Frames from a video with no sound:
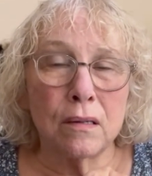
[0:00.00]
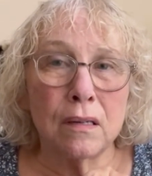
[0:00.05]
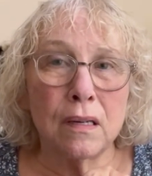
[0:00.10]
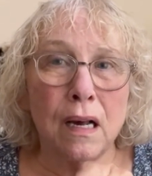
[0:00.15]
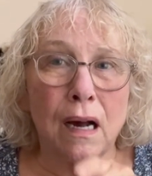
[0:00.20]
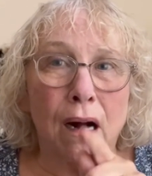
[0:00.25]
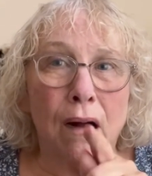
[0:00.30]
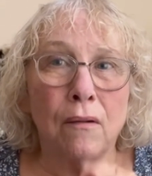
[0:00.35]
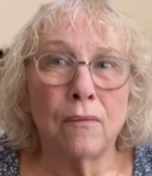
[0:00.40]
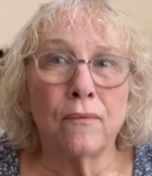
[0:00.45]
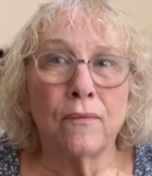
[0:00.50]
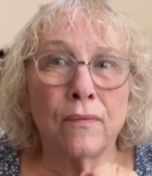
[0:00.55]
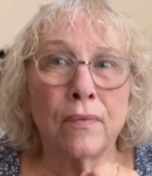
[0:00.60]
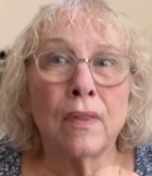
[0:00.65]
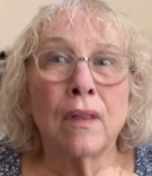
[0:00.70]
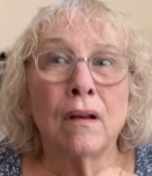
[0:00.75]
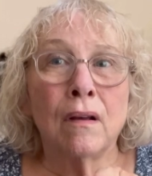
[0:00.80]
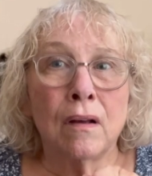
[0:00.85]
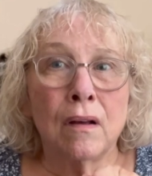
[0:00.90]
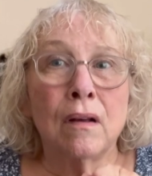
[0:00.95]
Yeah
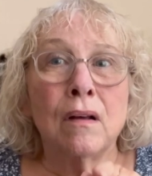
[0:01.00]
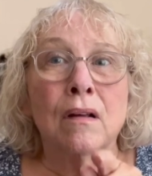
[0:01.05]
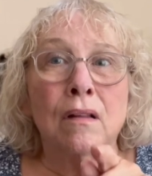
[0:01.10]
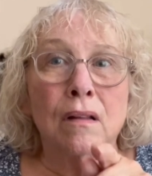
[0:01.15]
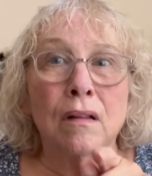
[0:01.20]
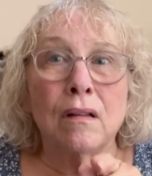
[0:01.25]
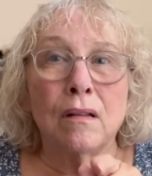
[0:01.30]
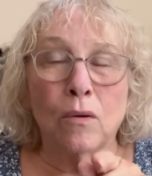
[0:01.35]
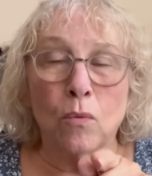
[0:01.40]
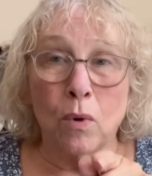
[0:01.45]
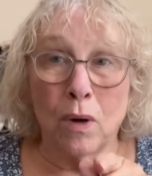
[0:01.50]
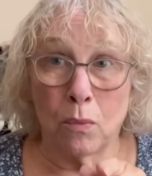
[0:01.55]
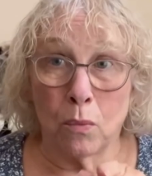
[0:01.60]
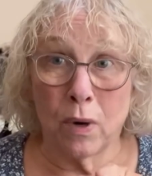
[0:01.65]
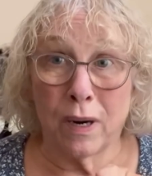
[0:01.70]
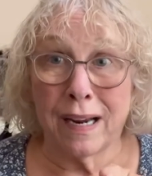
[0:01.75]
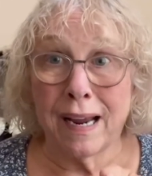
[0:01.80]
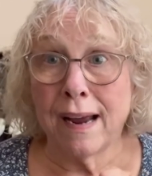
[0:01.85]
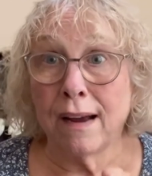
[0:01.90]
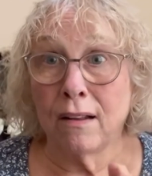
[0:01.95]
the one where
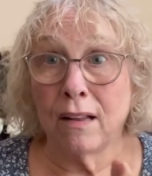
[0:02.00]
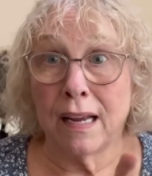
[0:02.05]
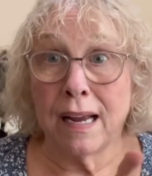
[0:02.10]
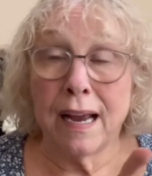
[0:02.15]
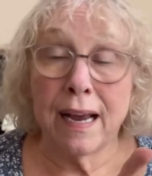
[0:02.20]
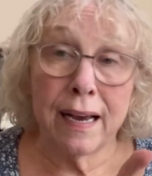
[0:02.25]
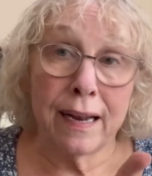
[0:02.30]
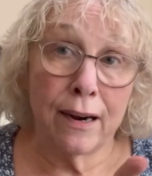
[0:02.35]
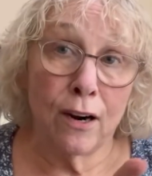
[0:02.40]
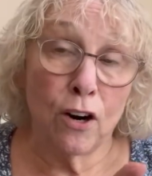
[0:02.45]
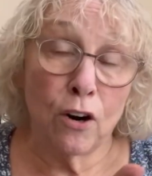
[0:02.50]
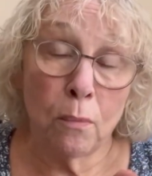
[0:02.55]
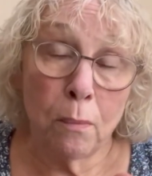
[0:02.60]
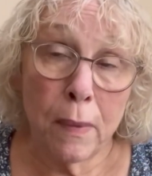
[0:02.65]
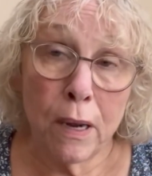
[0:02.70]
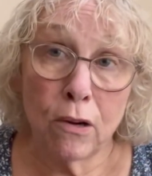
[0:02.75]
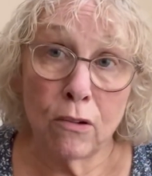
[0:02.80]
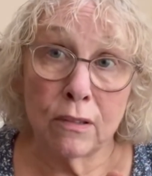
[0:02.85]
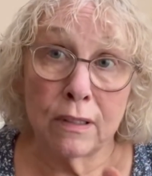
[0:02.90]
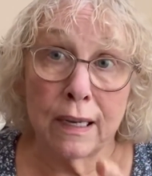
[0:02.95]
Callie had her
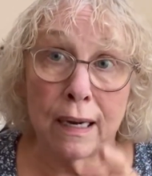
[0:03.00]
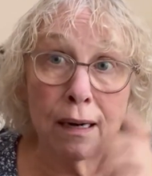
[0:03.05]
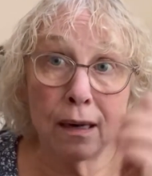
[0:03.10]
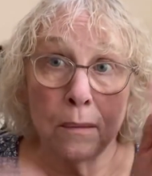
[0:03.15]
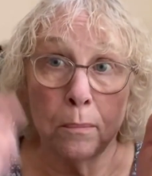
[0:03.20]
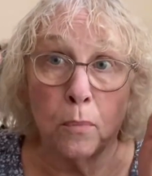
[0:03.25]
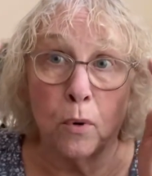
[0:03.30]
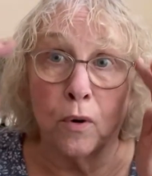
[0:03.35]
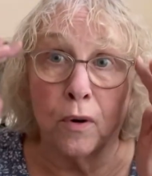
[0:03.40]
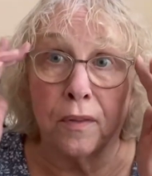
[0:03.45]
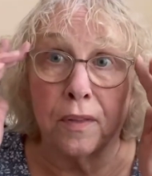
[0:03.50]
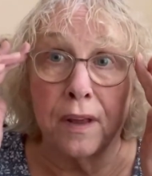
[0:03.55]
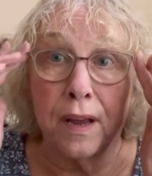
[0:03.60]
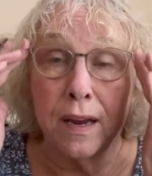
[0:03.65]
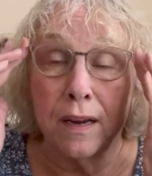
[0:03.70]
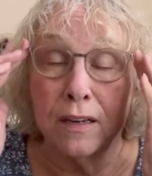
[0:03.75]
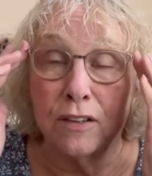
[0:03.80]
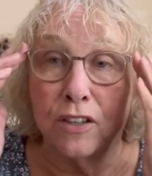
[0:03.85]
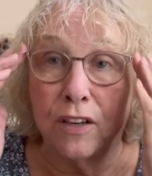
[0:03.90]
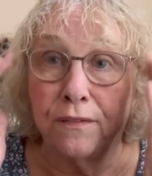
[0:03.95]
meltdown. Poor
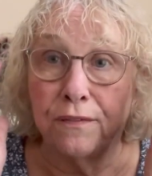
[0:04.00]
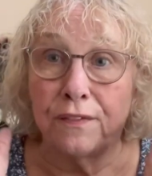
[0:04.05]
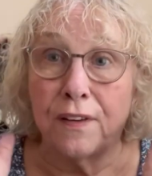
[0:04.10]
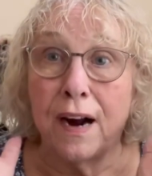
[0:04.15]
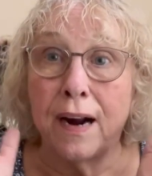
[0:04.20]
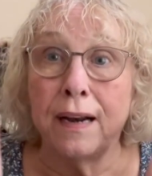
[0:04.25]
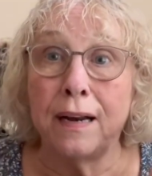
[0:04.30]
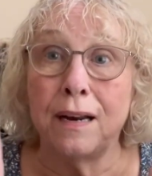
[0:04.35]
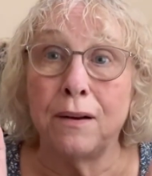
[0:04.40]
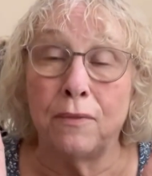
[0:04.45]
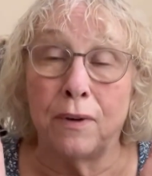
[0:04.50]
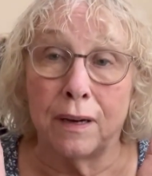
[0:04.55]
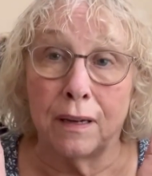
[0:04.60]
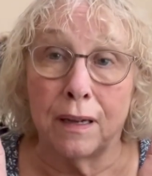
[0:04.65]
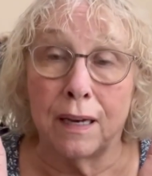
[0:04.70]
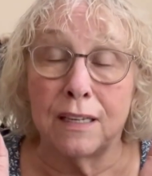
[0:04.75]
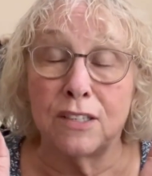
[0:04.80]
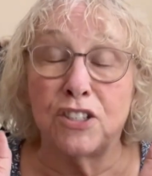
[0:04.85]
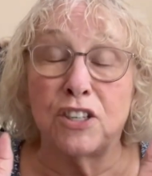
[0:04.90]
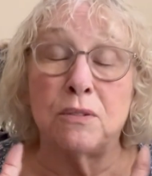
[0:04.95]
thing. She finally
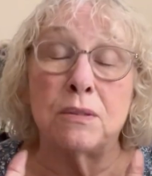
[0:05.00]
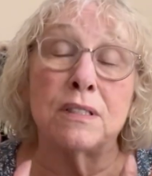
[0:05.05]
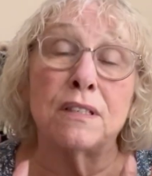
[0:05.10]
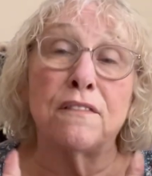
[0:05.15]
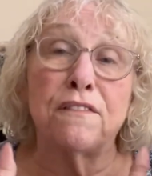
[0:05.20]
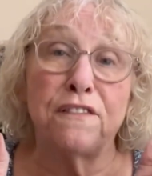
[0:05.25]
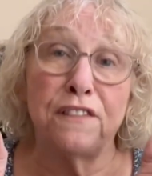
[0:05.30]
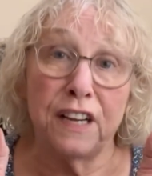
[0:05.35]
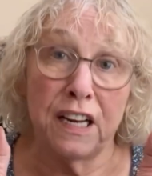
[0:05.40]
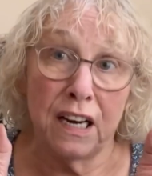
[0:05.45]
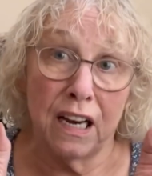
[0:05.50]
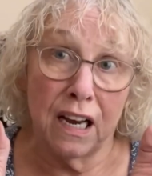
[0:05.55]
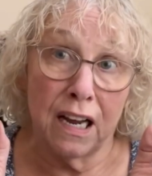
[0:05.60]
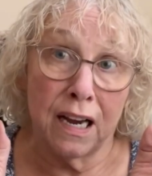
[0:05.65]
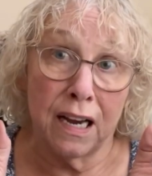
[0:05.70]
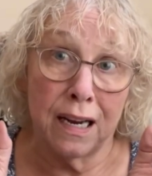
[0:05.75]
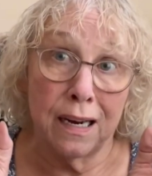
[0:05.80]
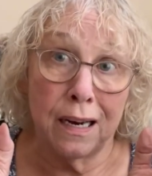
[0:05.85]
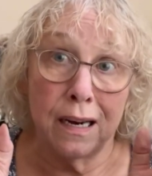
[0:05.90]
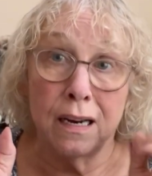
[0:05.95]
realized she was a
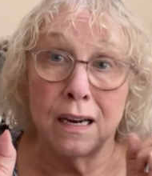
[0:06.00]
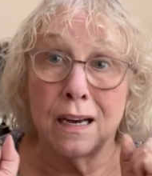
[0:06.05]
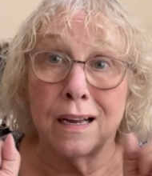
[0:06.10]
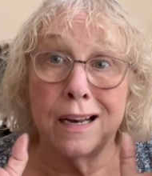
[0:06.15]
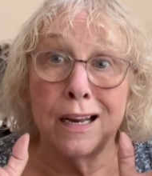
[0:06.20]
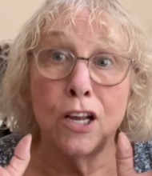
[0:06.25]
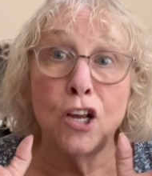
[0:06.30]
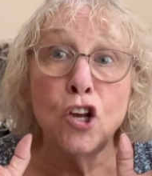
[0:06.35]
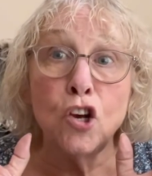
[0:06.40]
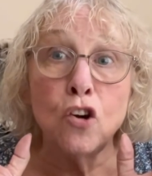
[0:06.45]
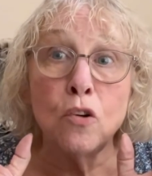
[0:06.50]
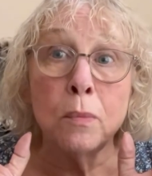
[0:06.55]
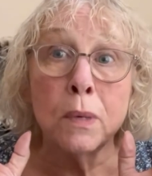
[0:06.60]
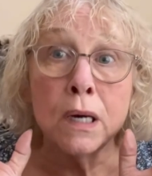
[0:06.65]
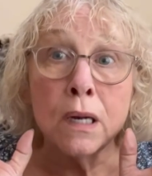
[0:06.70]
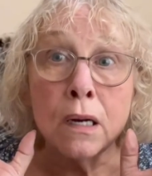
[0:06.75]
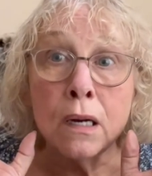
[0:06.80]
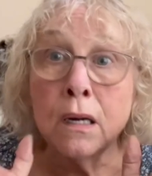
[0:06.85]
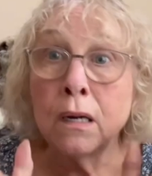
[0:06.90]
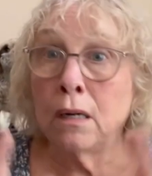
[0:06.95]
feline and not a
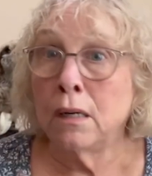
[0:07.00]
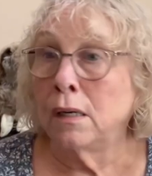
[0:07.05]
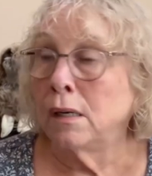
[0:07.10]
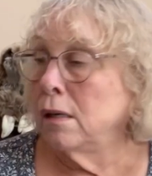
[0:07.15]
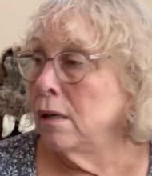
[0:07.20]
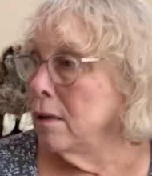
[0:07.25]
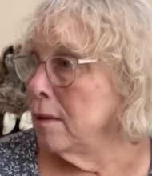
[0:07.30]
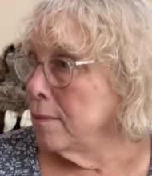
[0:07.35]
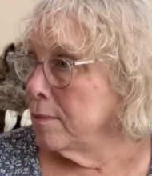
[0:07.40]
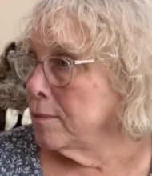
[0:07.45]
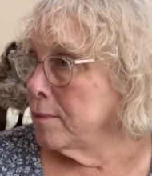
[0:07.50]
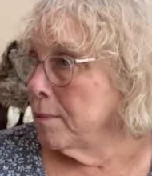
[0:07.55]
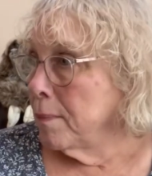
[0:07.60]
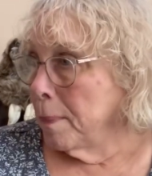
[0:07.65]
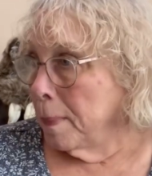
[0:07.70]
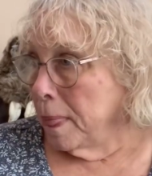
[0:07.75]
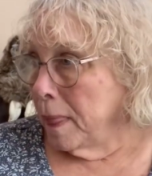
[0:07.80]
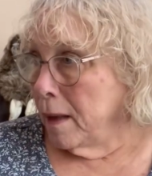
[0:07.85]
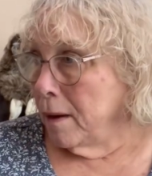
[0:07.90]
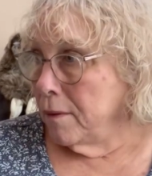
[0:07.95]
human.
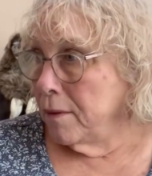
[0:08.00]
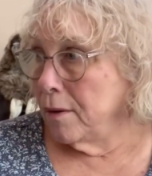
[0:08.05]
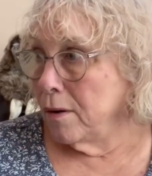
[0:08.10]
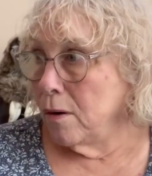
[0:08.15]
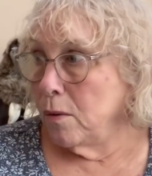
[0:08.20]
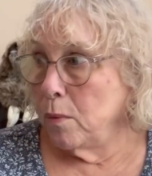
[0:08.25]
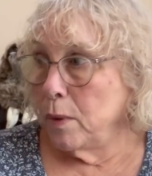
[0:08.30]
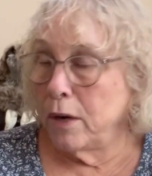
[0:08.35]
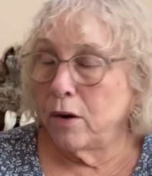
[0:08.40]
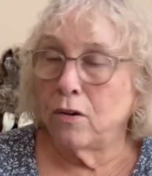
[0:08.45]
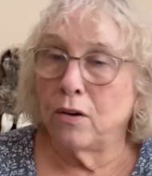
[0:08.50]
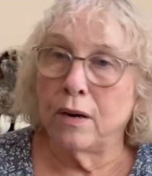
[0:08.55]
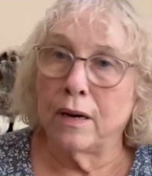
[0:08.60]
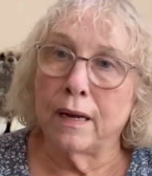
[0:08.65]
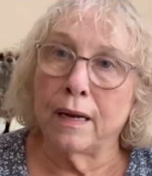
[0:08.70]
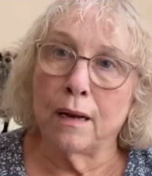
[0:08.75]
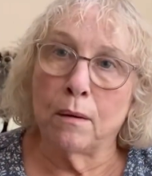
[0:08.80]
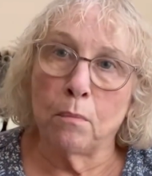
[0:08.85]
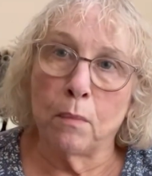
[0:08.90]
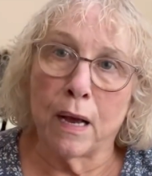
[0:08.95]
So we couldn't
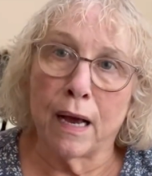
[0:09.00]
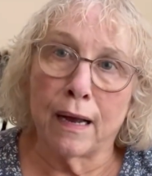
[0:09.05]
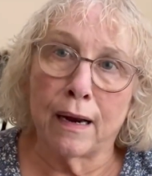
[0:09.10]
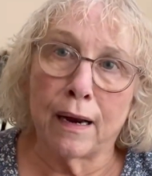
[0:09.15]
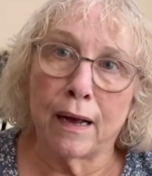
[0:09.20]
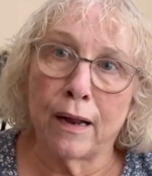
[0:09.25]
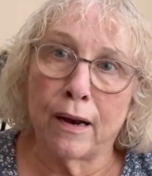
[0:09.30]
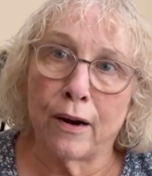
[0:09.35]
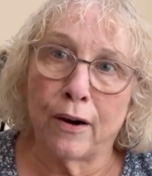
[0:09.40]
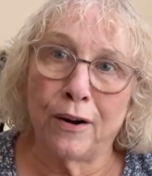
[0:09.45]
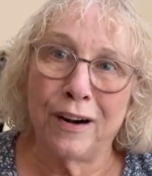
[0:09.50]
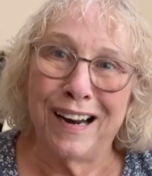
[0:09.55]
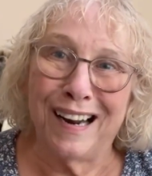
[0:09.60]
get mad at her.